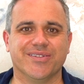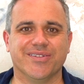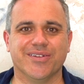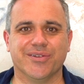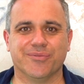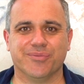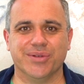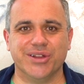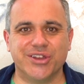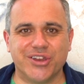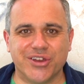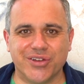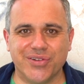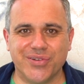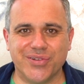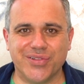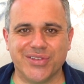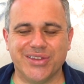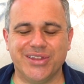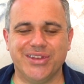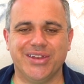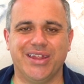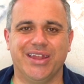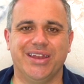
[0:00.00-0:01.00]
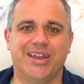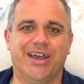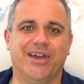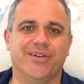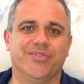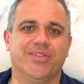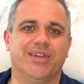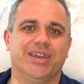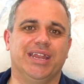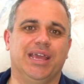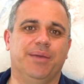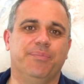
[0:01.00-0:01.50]
original in
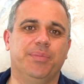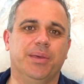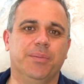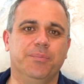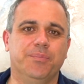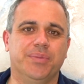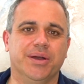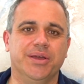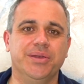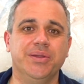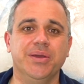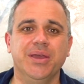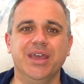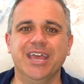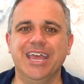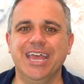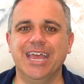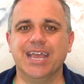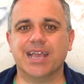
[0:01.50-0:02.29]
how they name them, but